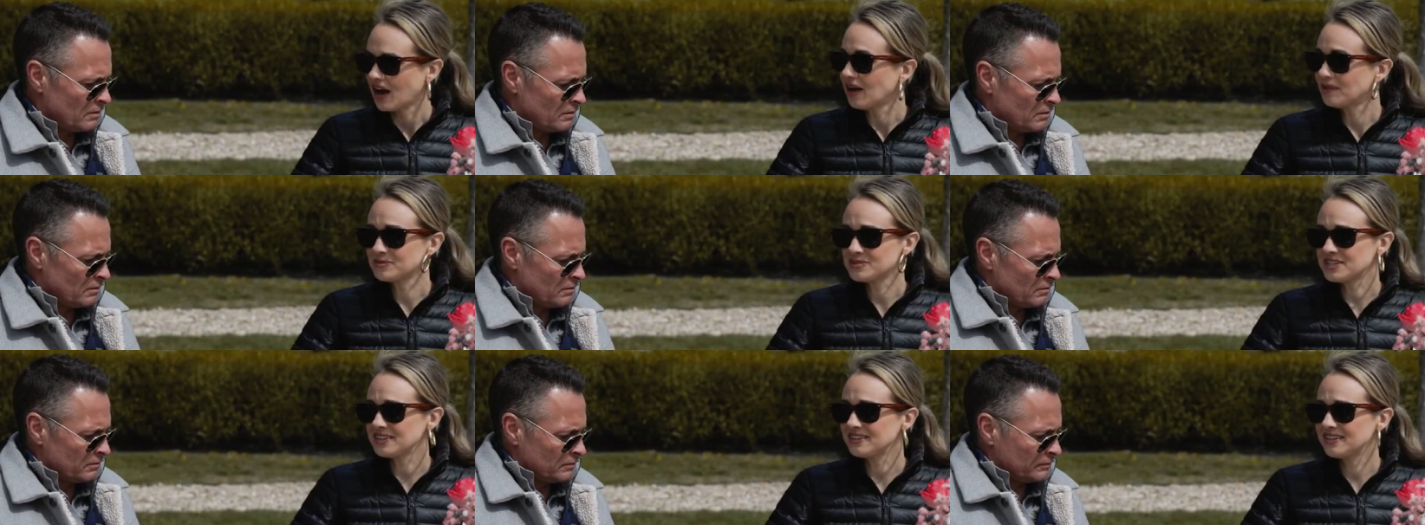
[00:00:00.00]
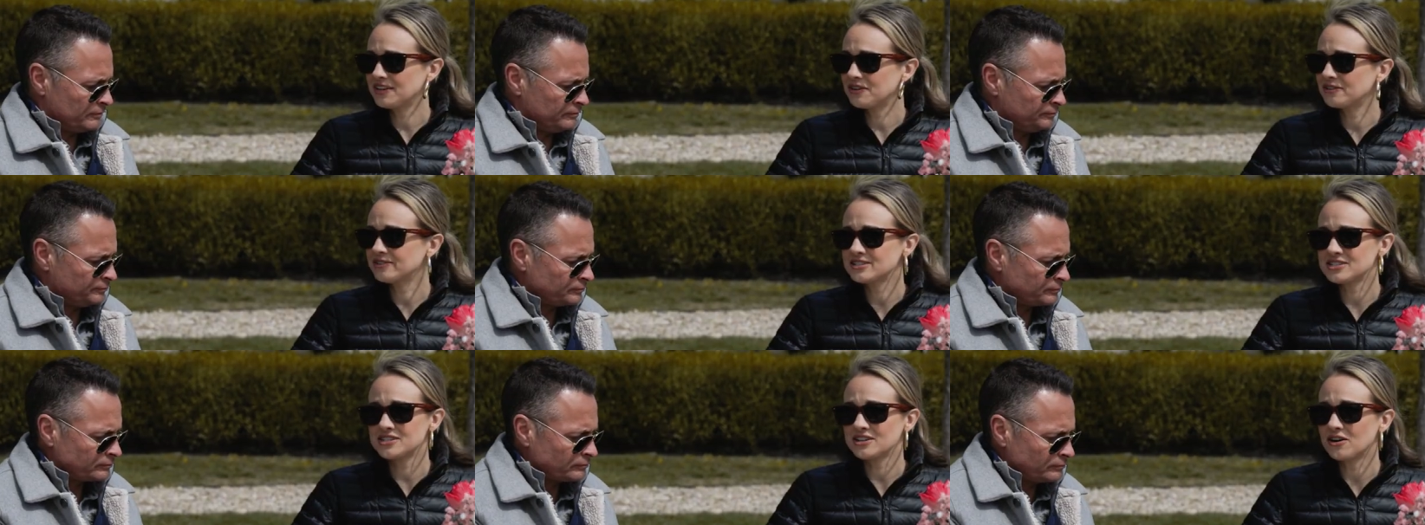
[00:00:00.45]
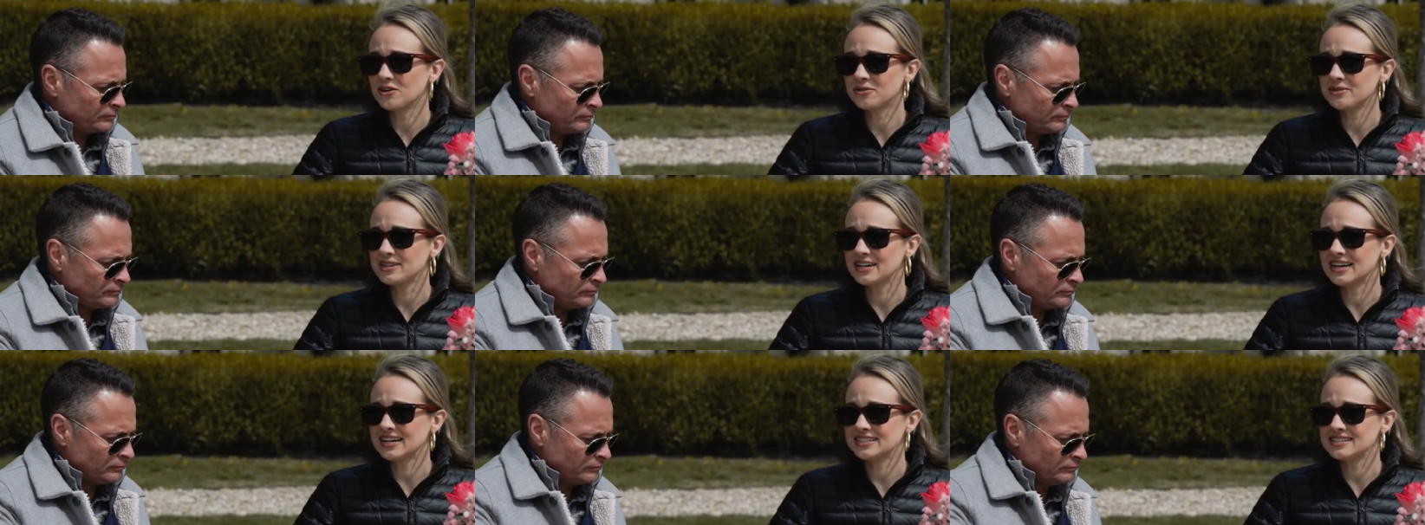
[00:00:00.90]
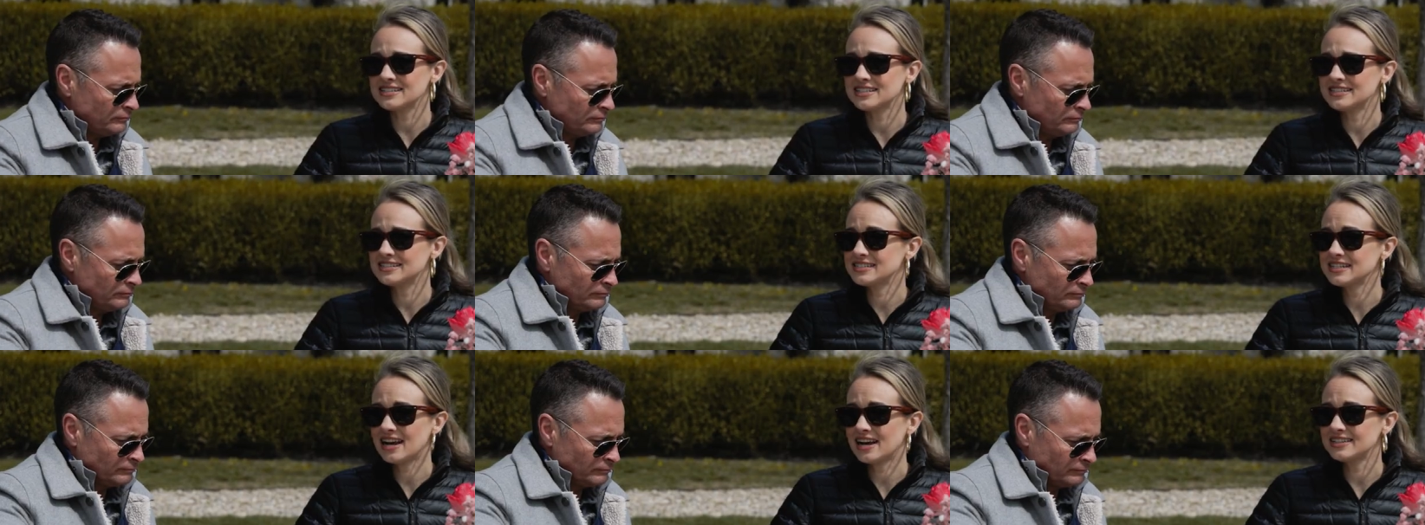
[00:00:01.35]
Speaker 1: I'm suddenly going to talk with an
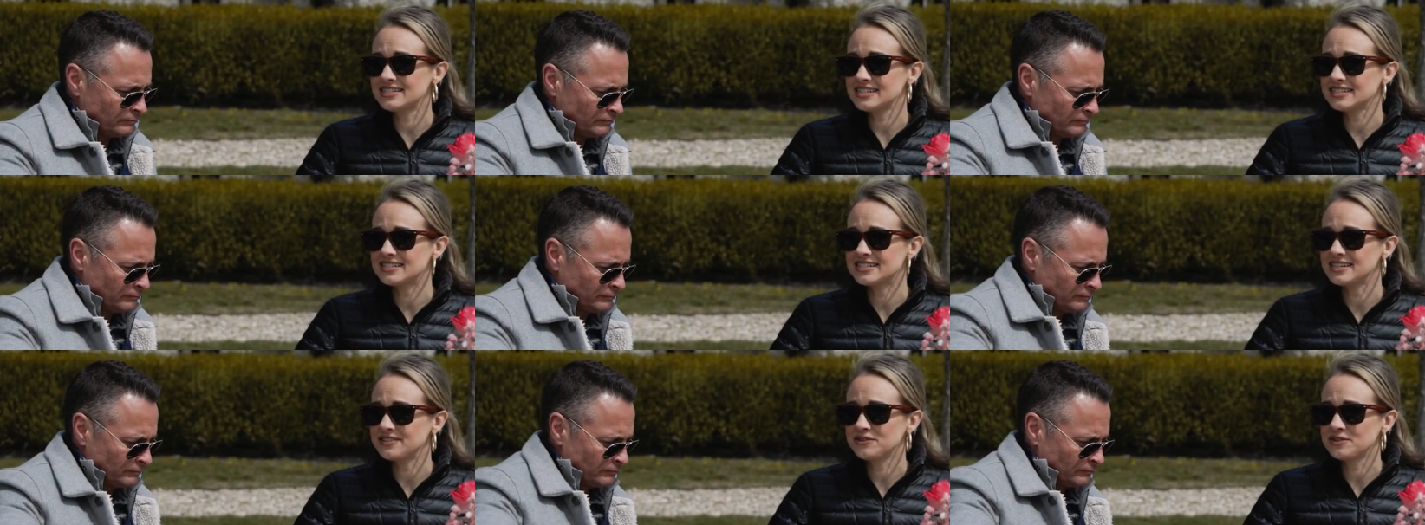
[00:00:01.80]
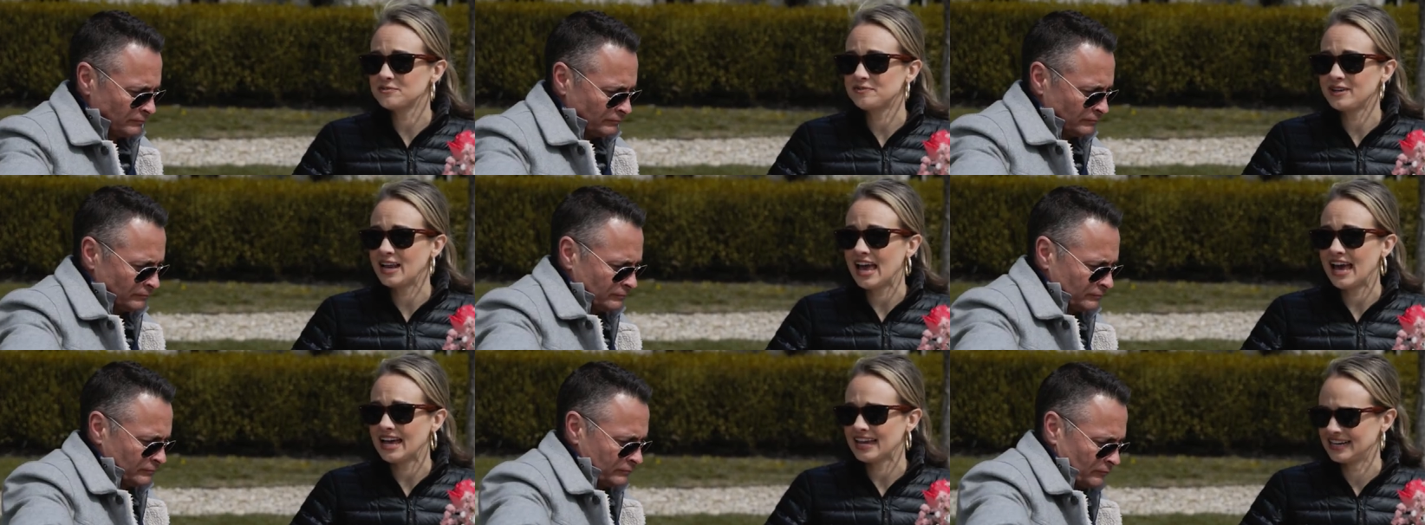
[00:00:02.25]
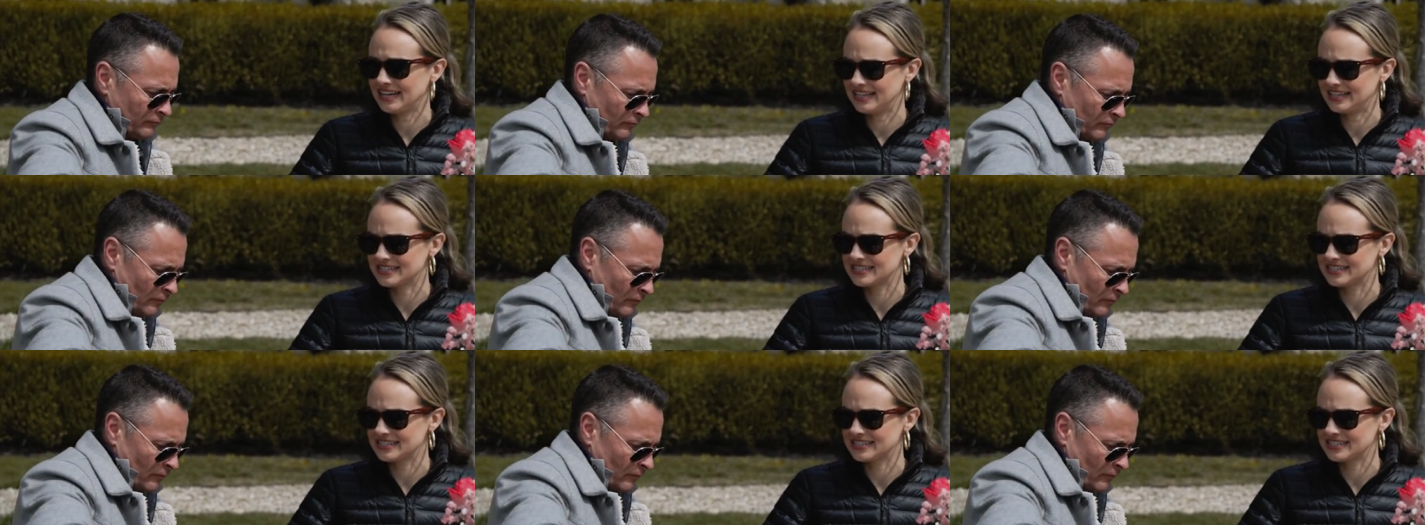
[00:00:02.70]
accent, and I didn't even plan it.